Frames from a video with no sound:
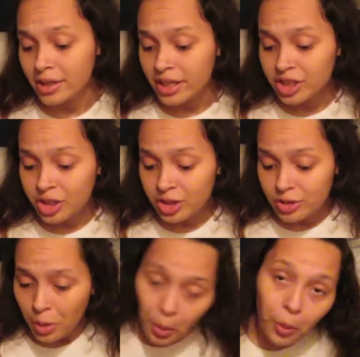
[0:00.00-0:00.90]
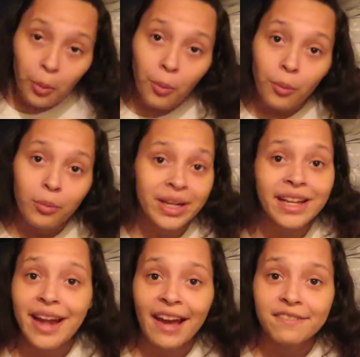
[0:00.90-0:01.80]
it just, we
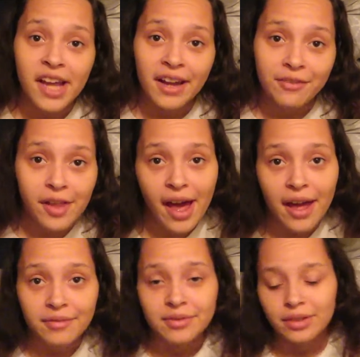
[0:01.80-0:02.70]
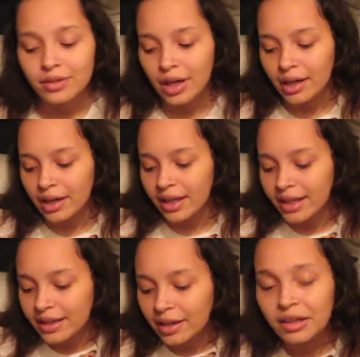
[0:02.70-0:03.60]
didn't have time for that.
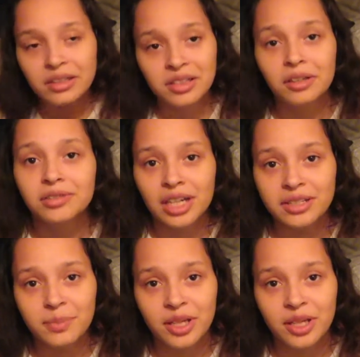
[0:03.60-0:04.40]
And also, not to